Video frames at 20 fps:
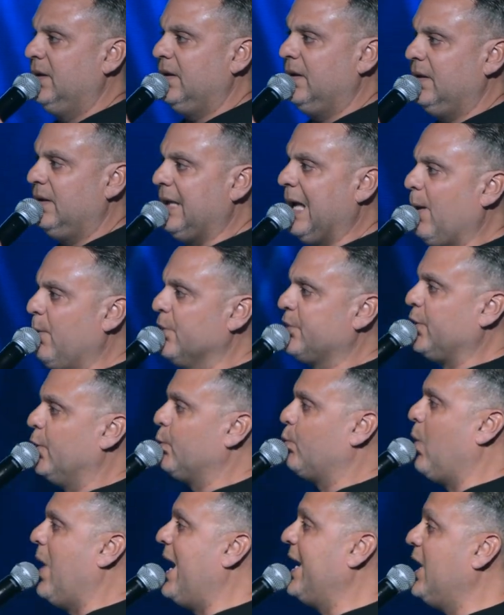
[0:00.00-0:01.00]
That was a
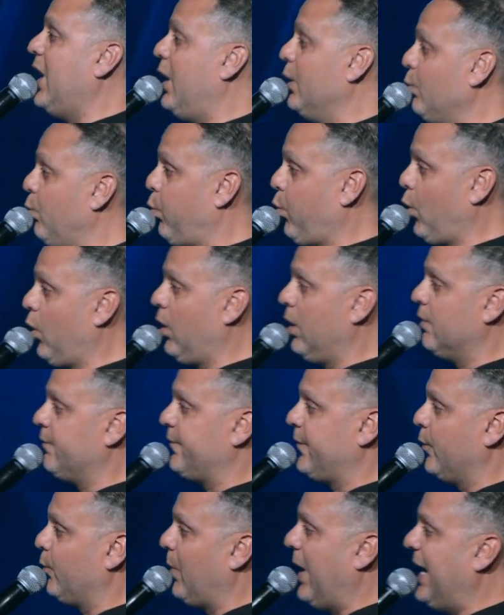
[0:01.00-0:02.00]
right on word
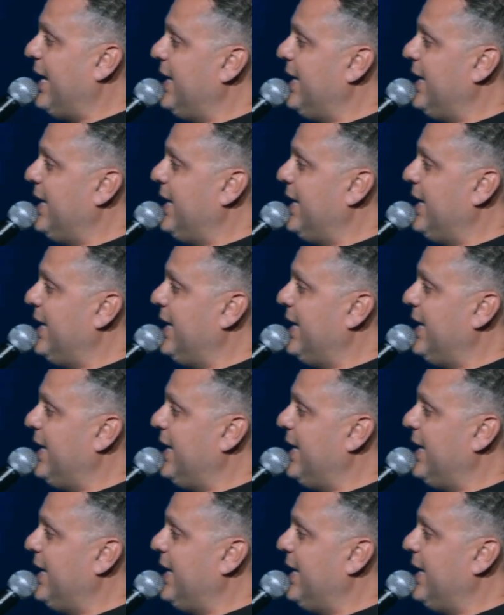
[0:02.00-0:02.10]
for right